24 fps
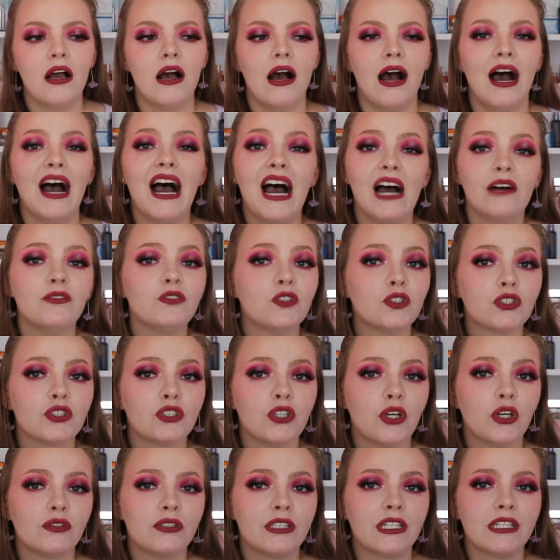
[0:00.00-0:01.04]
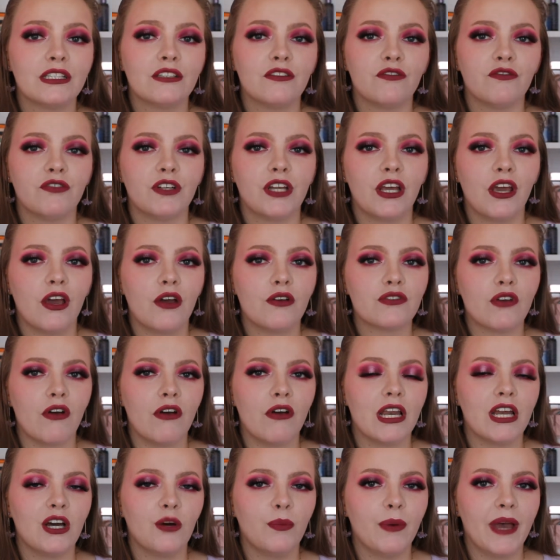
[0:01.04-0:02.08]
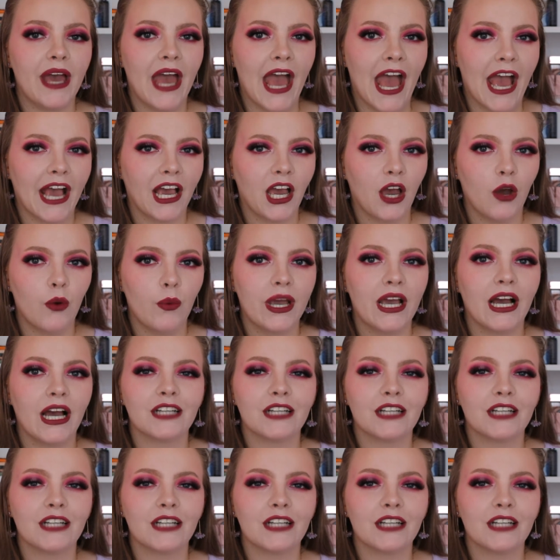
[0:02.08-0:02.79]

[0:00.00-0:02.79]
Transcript: I have also noticed videos are a little bit echoey.